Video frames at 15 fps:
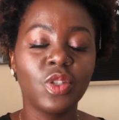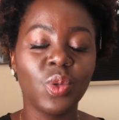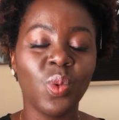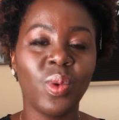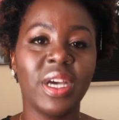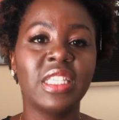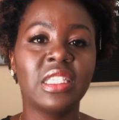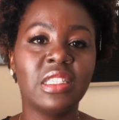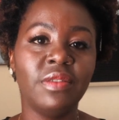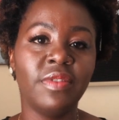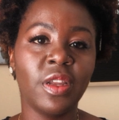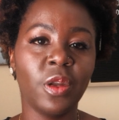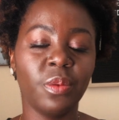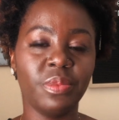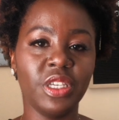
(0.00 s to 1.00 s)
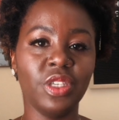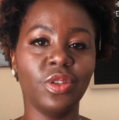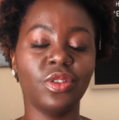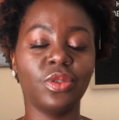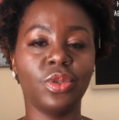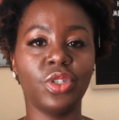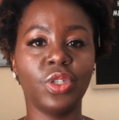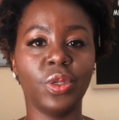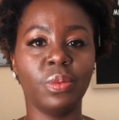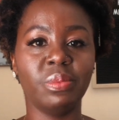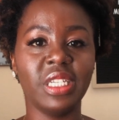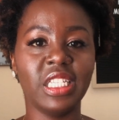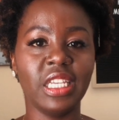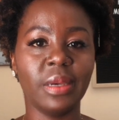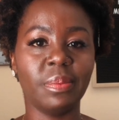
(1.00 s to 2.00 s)
towards developing your social
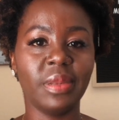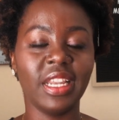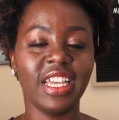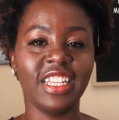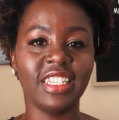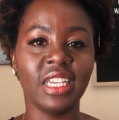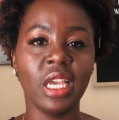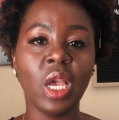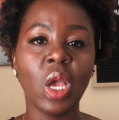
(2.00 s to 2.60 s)
media plan.